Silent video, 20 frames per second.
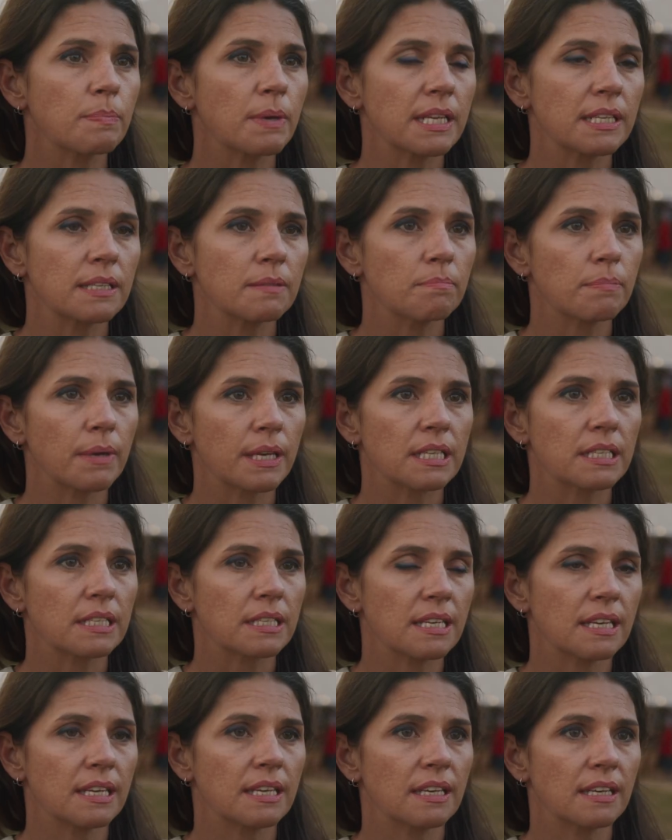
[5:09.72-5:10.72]
been embedded
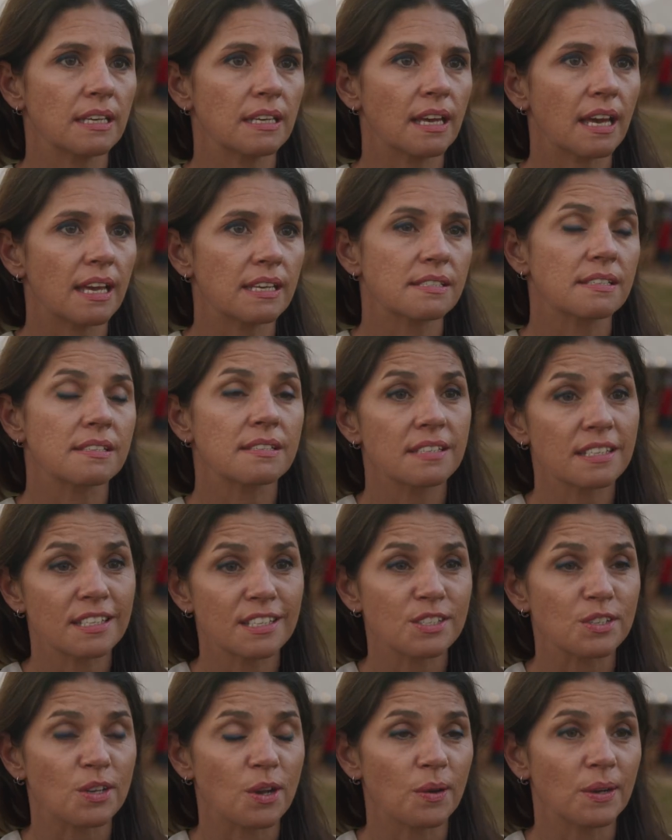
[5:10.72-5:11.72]
here as the
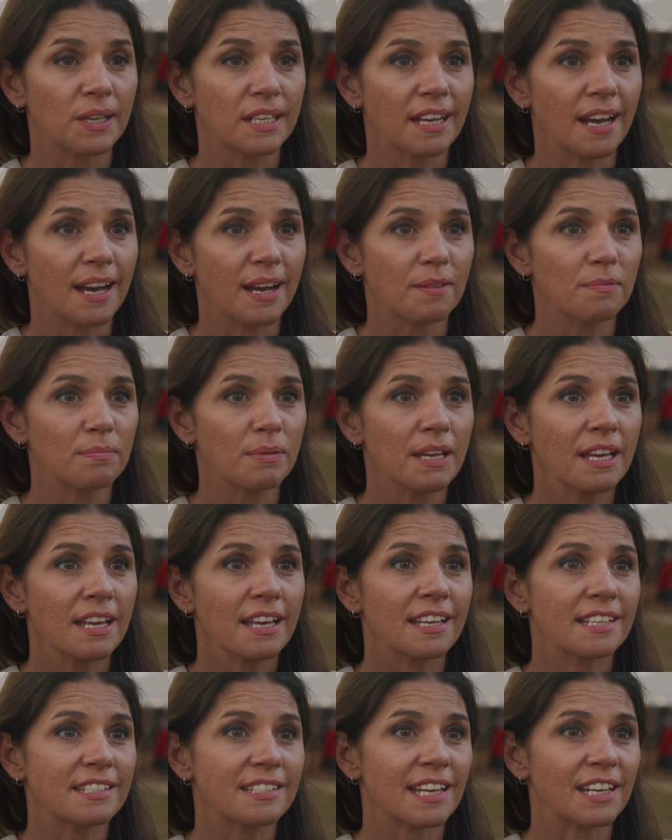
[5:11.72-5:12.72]
city's growing up,
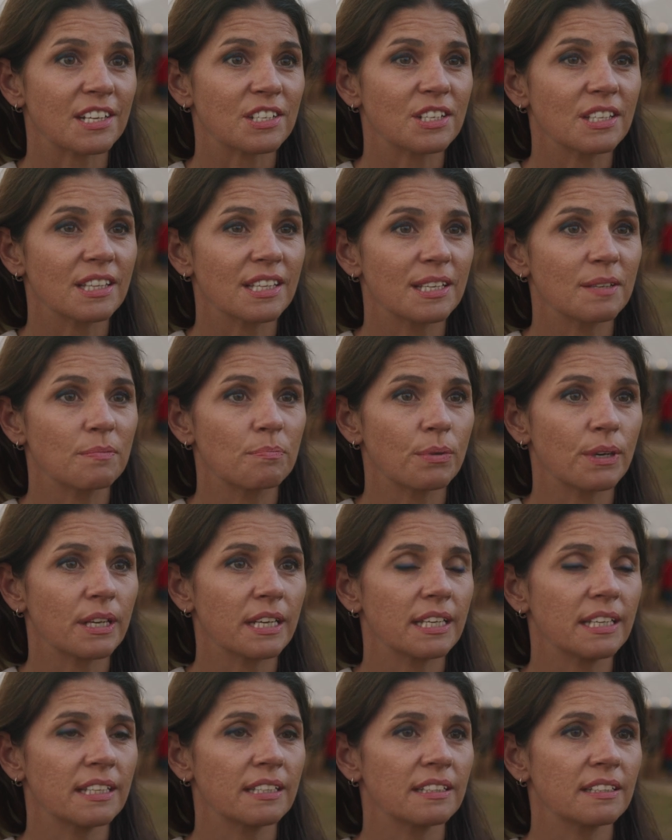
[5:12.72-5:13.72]
it's actually
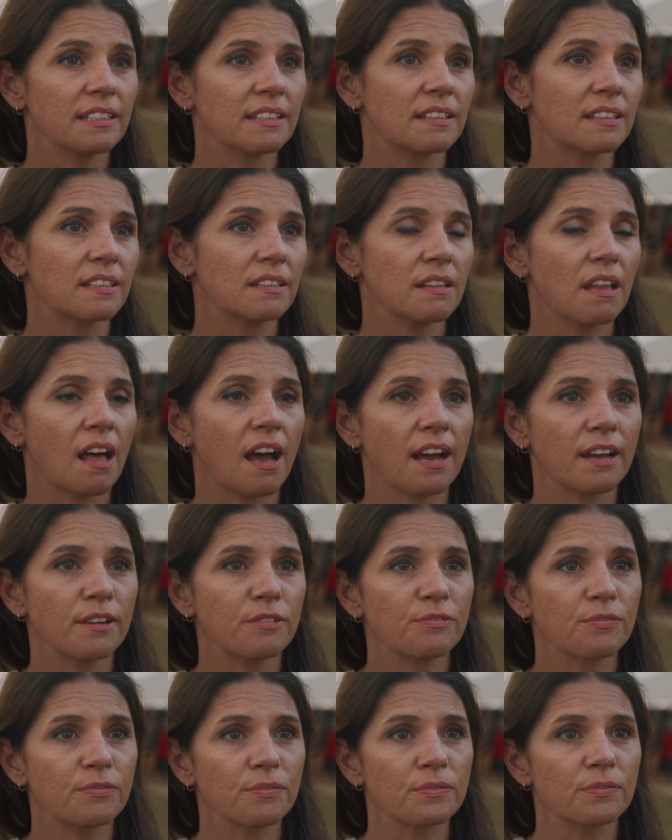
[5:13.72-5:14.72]
bringing the
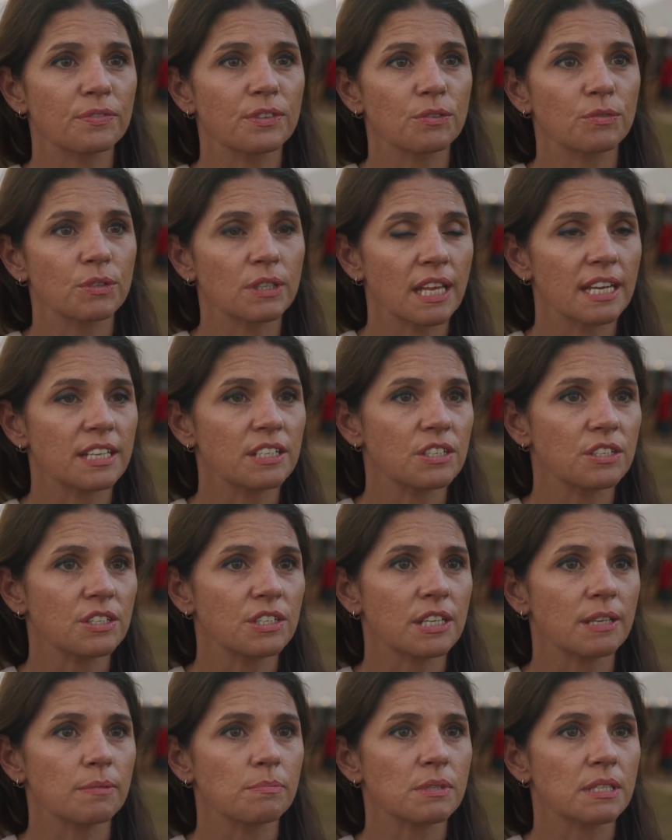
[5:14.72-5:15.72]
life, the
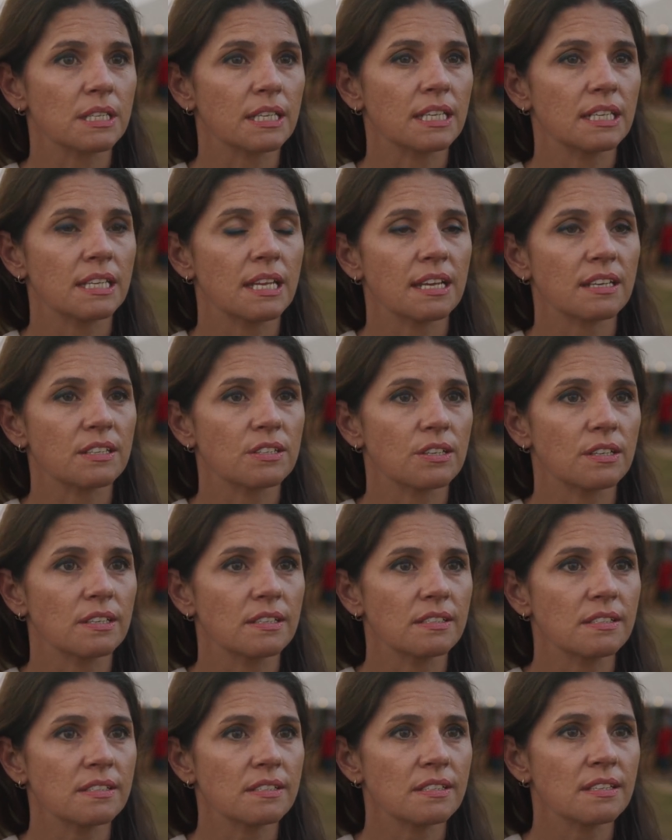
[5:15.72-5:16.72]
relationships, the
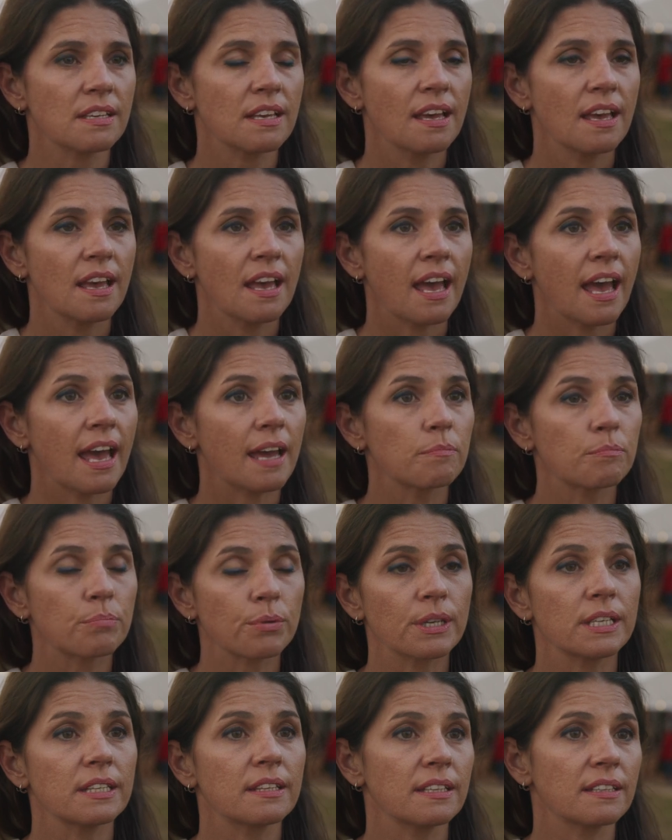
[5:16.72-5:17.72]
connections, and
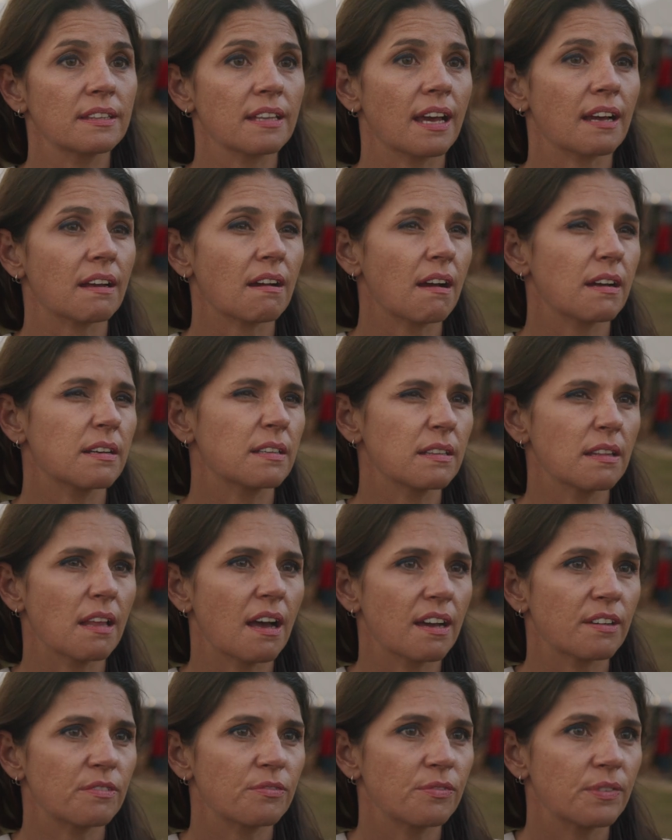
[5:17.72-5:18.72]
breathing that kind of
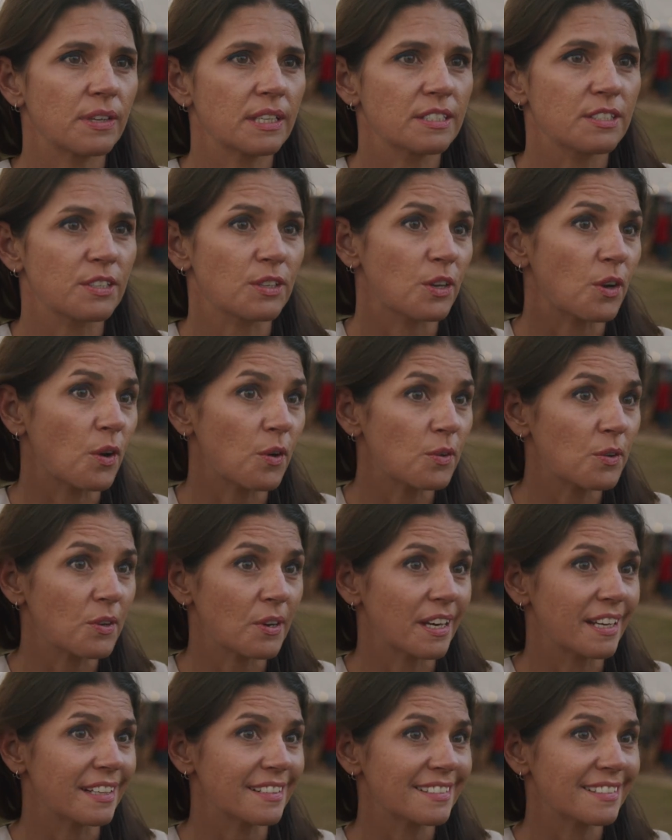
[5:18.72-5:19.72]
life into the concrete.